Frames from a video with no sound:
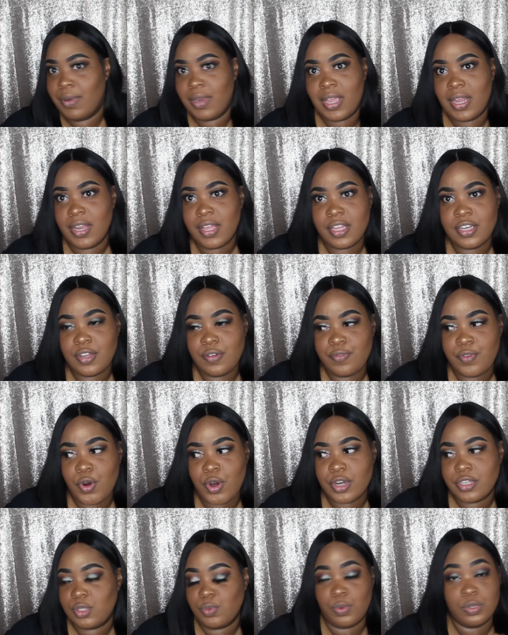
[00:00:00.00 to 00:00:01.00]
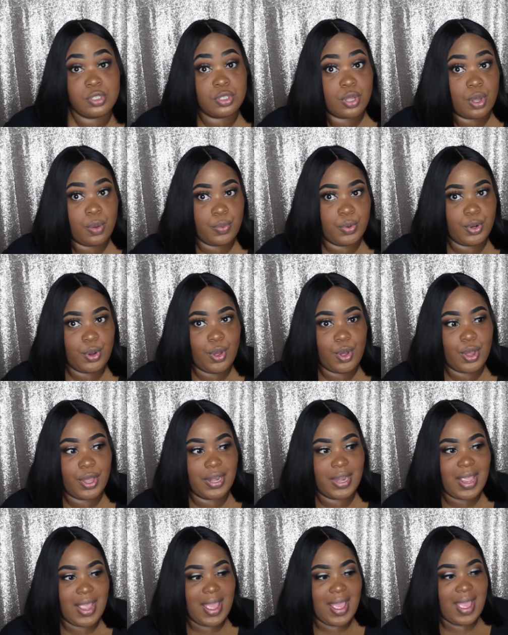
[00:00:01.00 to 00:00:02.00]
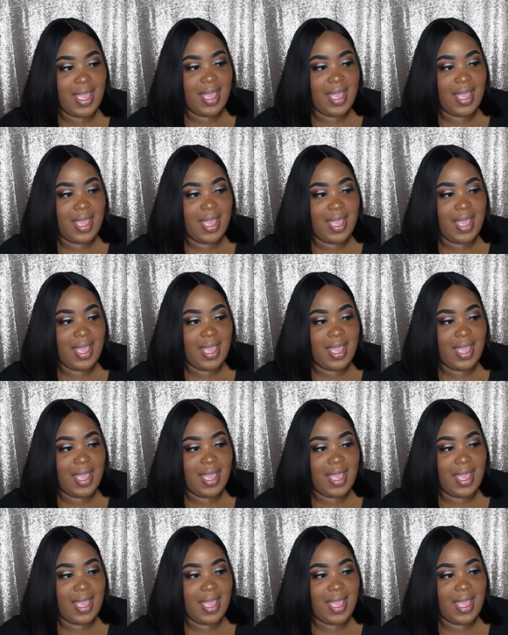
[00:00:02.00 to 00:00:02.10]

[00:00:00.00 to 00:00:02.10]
were getting a divorce. What's going on?